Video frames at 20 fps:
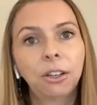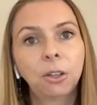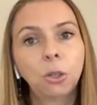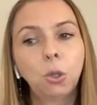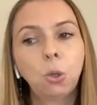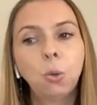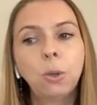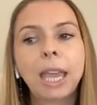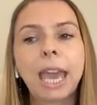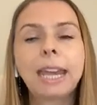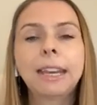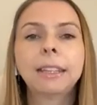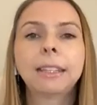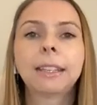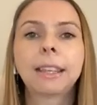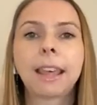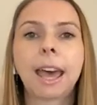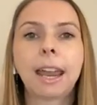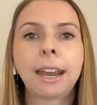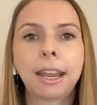to get
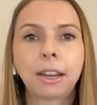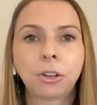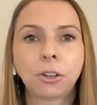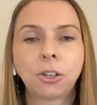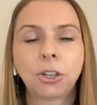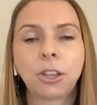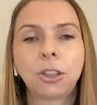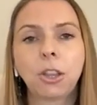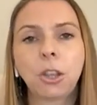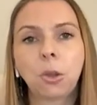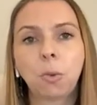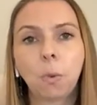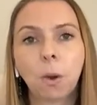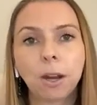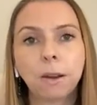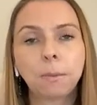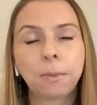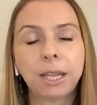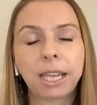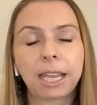into that energy that you want
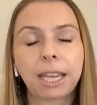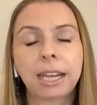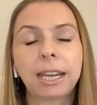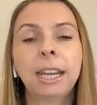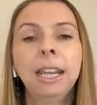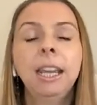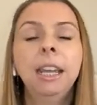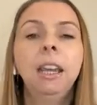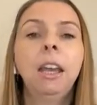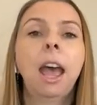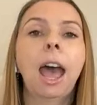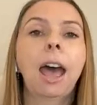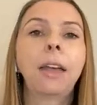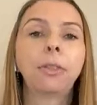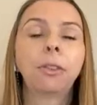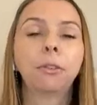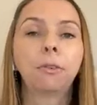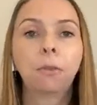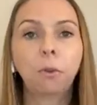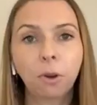to be in at
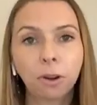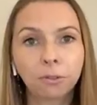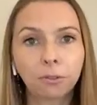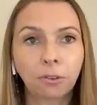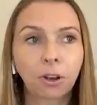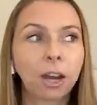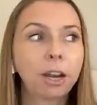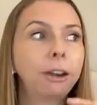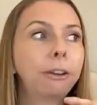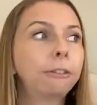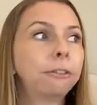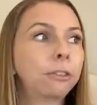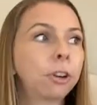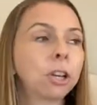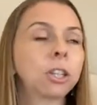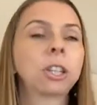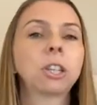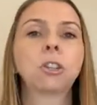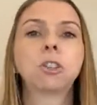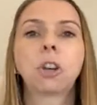the forefront
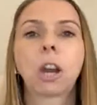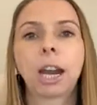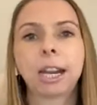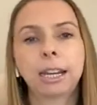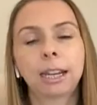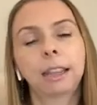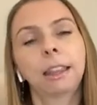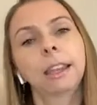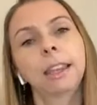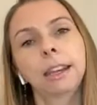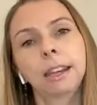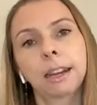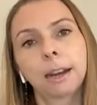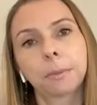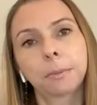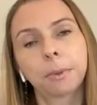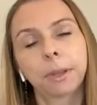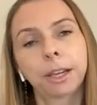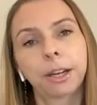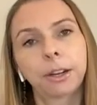versus trying to clean it
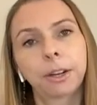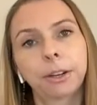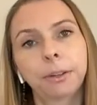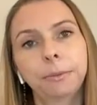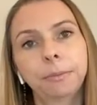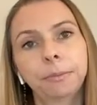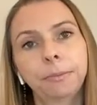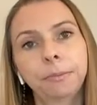up later.